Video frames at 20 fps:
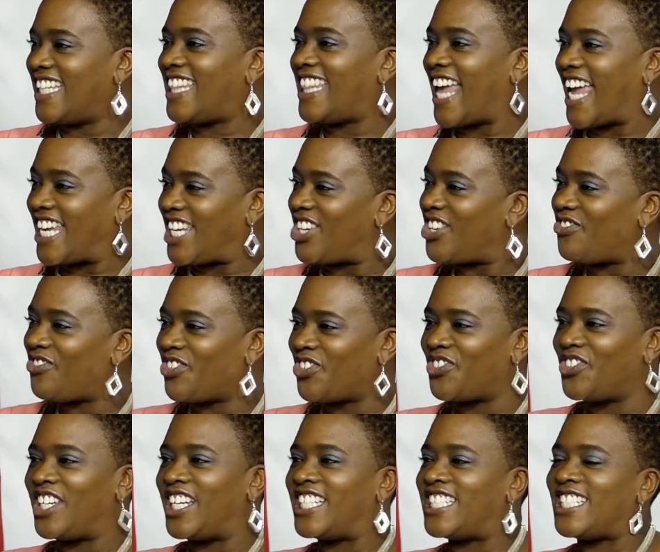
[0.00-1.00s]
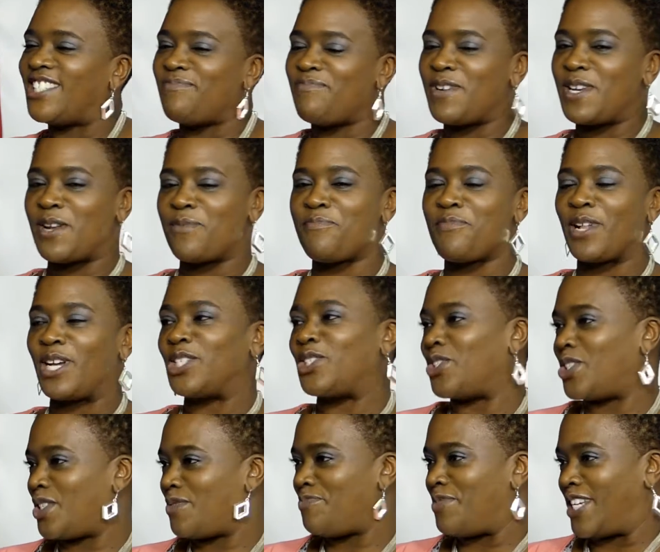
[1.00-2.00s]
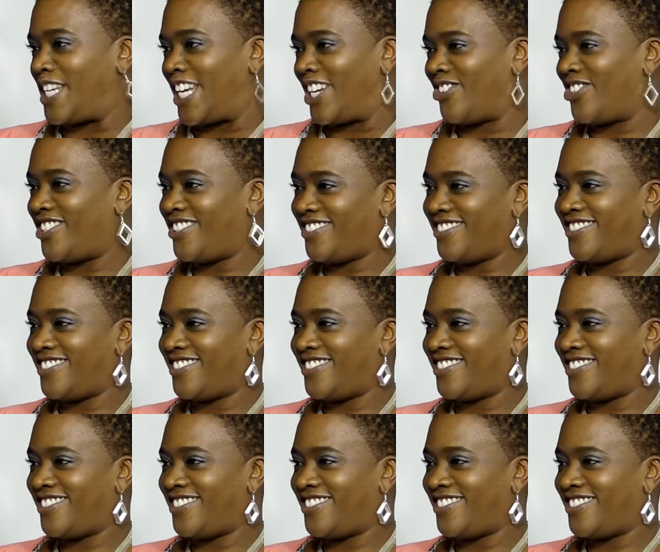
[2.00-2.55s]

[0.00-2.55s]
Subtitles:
Thank you, Fariha. It's been a pleasure to be here.